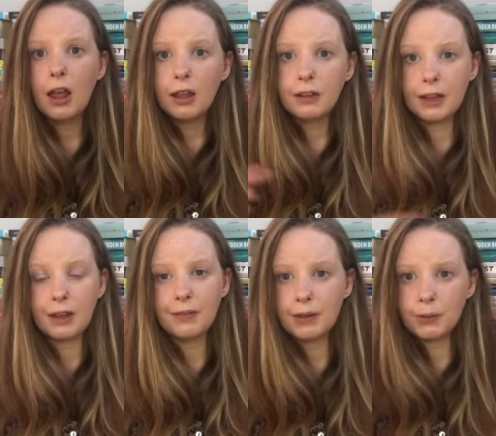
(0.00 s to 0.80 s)
So
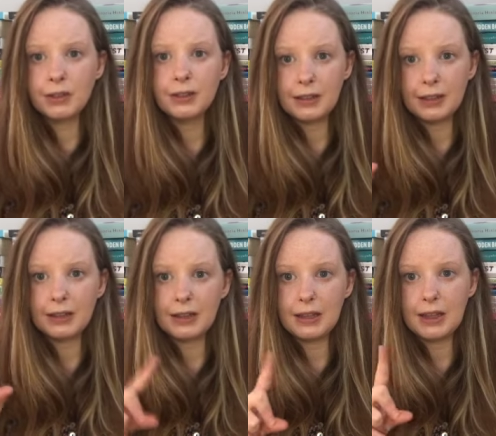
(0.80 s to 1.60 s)
if you want to see
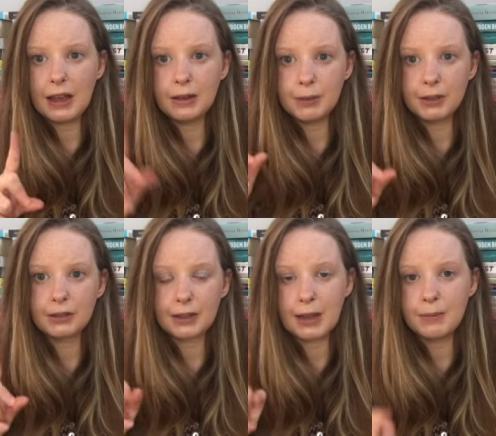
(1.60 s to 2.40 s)
the other books
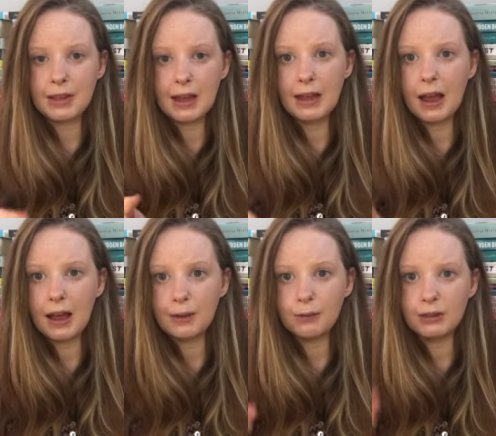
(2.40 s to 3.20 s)
that came in there,
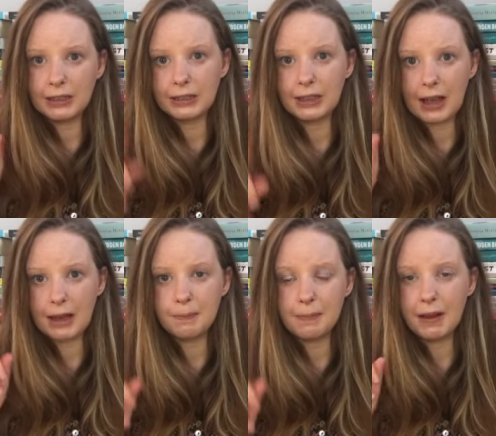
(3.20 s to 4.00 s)
I will link to
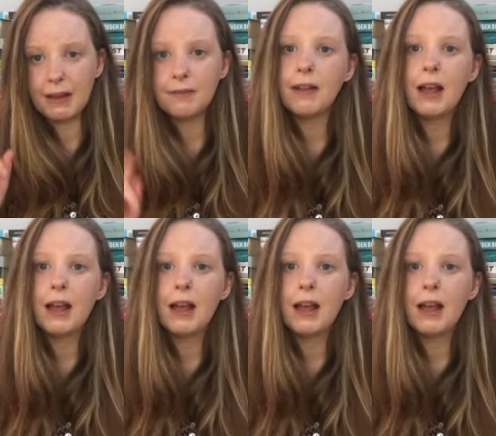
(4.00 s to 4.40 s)
that above